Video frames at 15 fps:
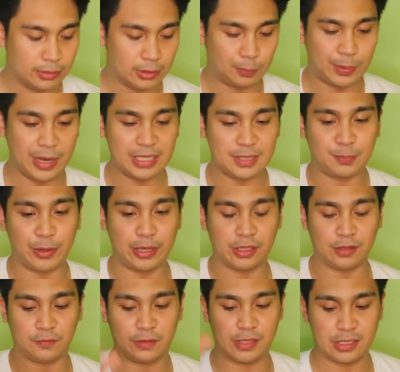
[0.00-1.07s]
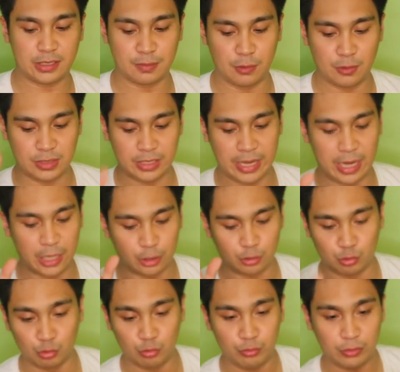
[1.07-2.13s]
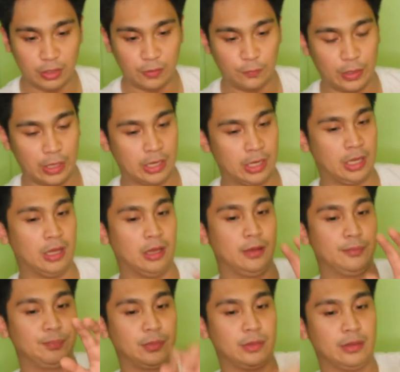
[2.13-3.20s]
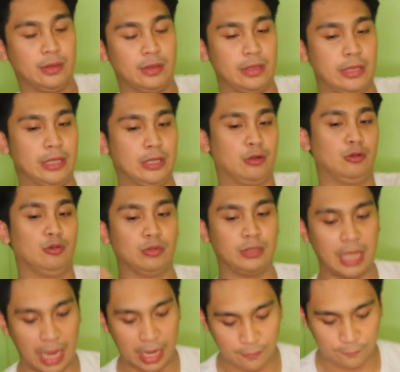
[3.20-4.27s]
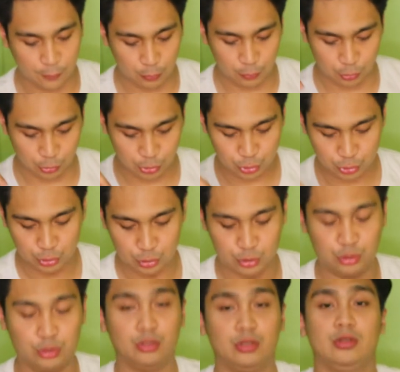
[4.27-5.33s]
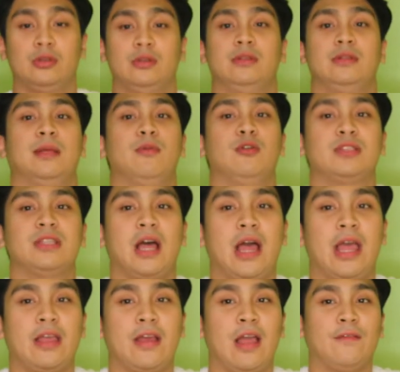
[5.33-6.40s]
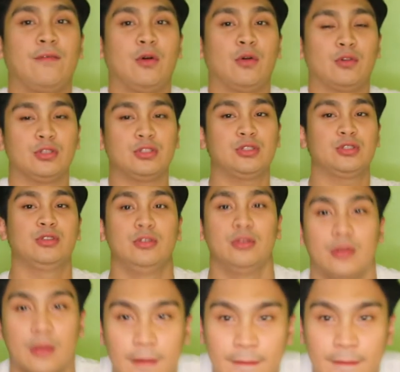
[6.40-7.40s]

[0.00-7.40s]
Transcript: The price point of this Moza Air two, if you're gonna include the eye focus, the Moza eye, eye focus,